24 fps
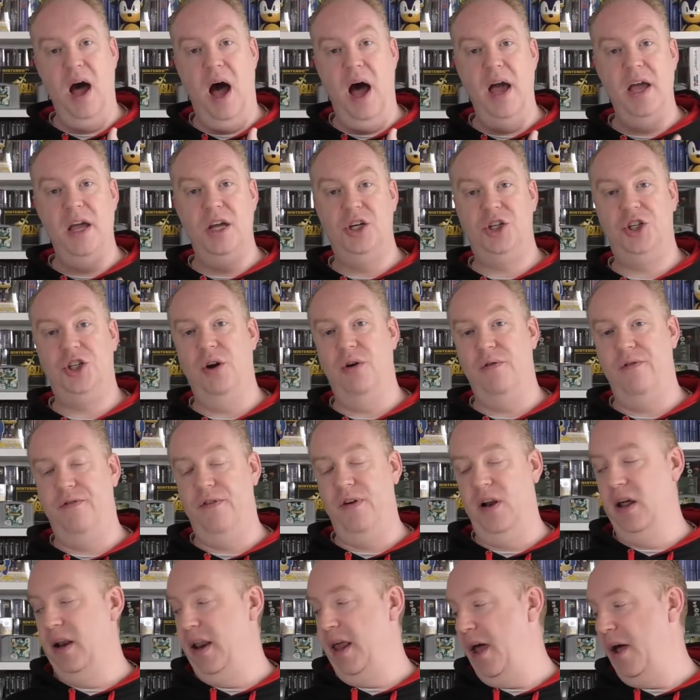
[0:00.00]
a shelf
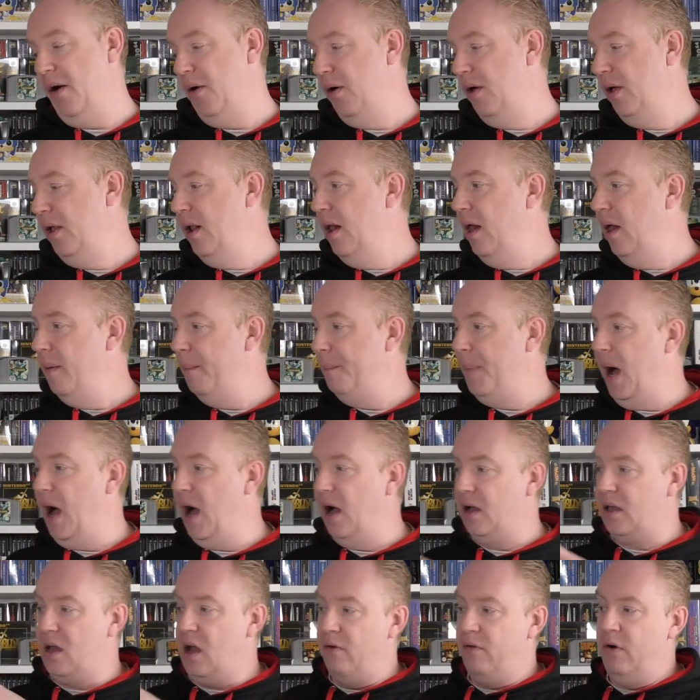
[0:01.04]
filler now.
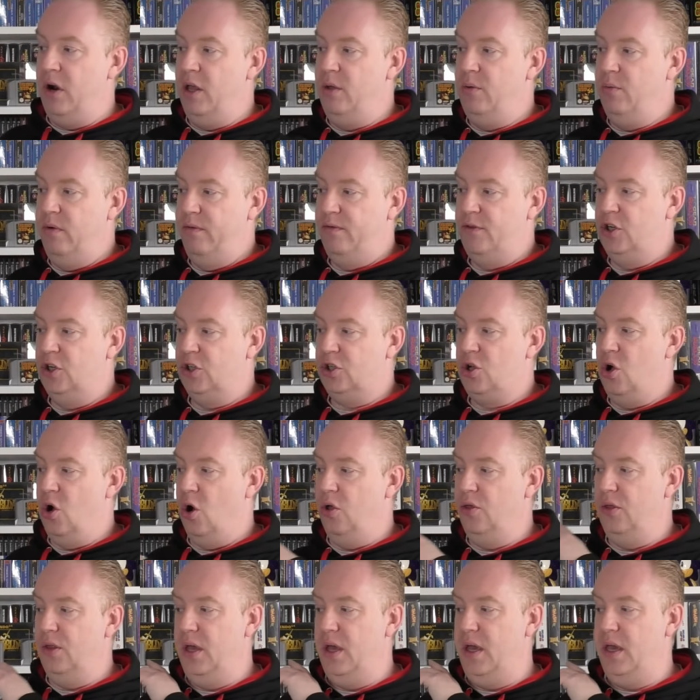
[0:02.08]
But currently we've just
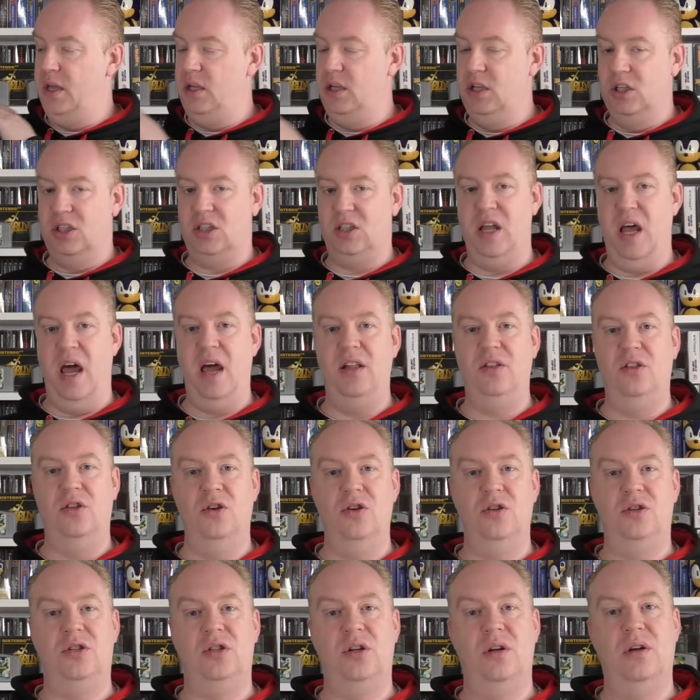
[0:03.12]
got the
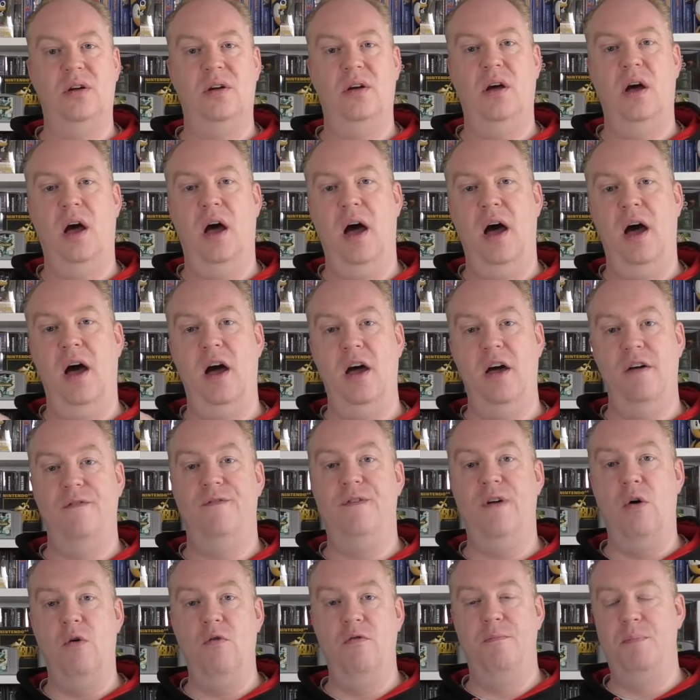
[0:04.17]
standard
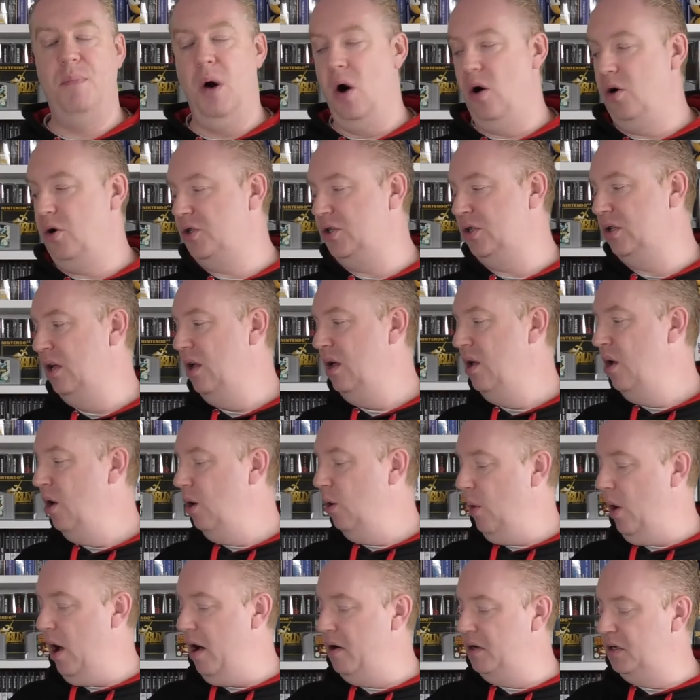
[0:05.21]
Evolve box,
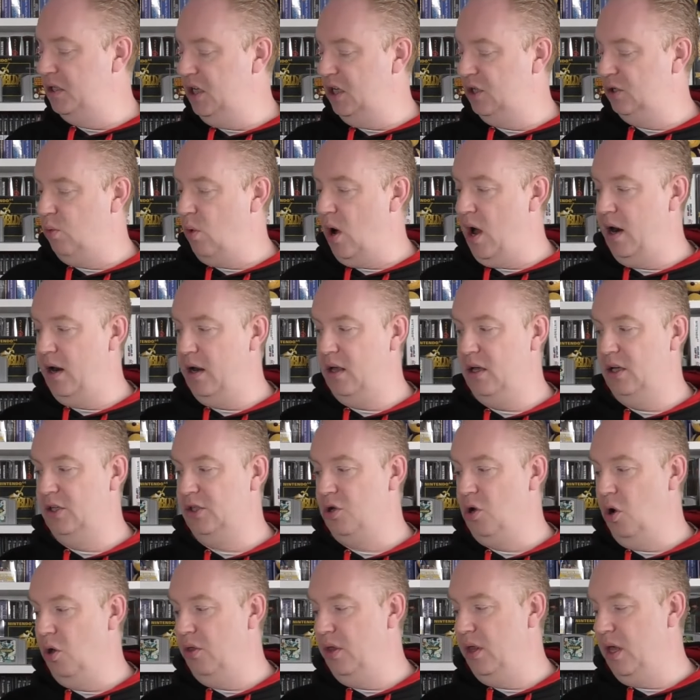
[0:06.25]
whereas this one has
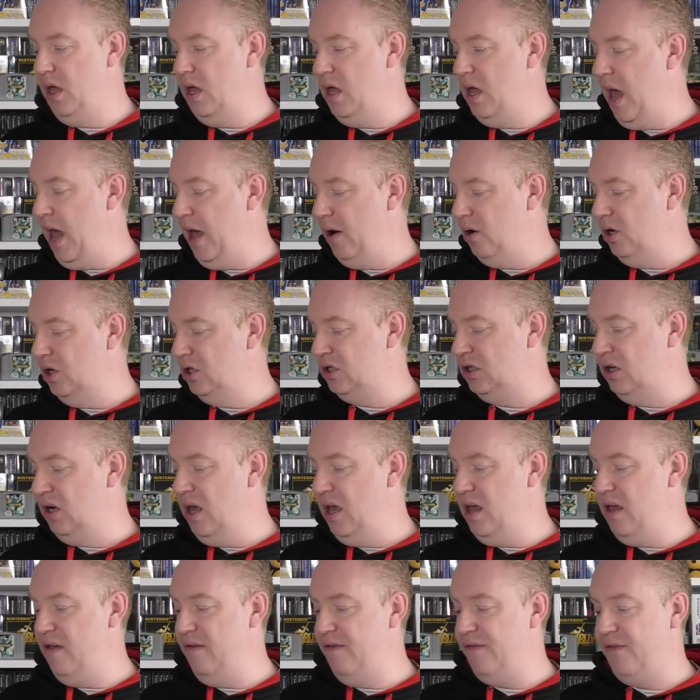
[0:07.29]
got the outer
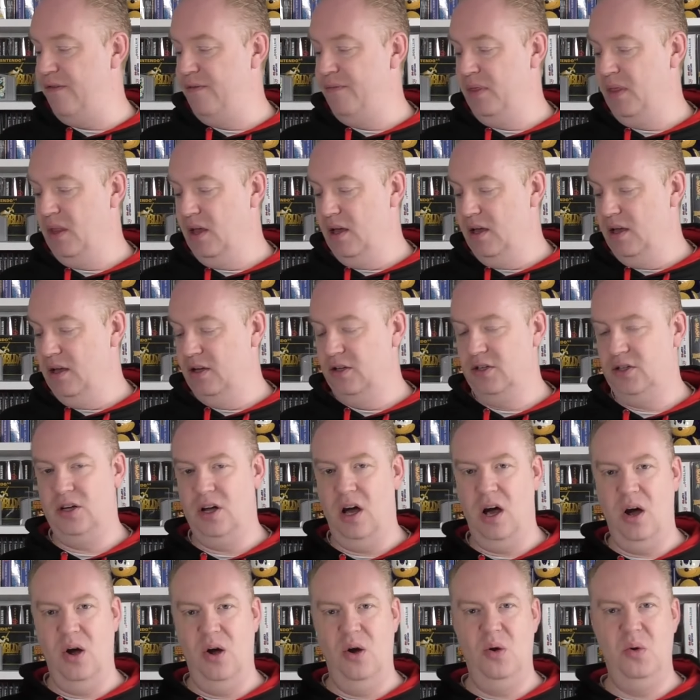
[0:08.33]
sleeve.
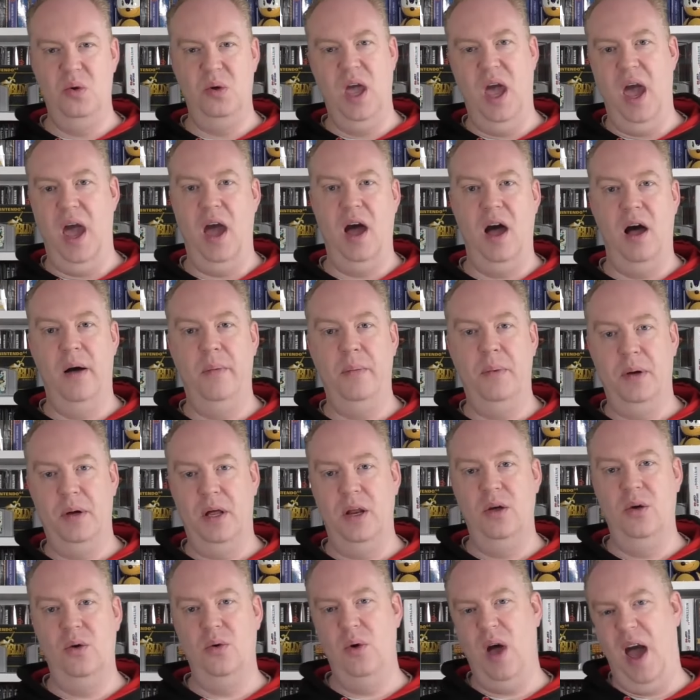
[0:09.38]
So yeah, I'm going
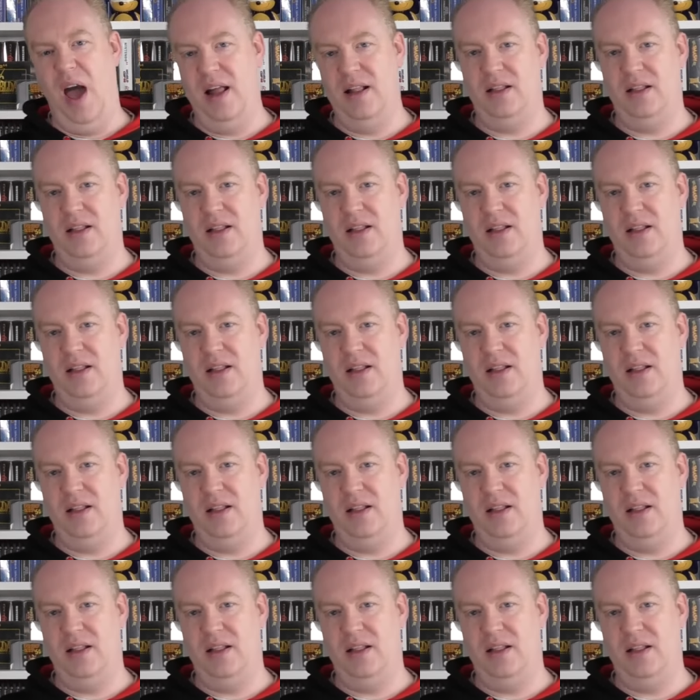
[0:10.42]
to